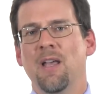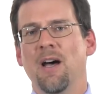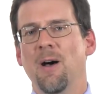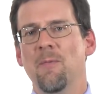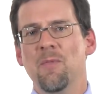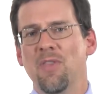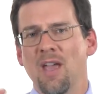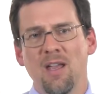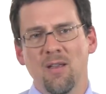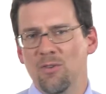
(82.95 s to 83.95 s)
Um,
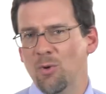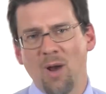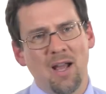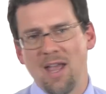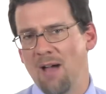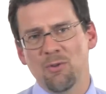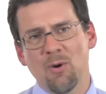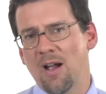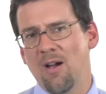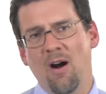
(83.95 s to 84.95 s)
they direct, have
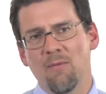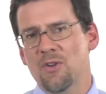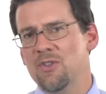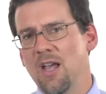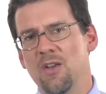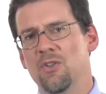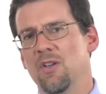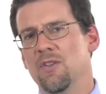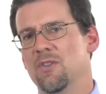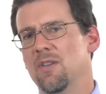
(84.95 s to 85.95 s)
direct
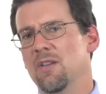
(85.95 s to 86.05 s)
conversations.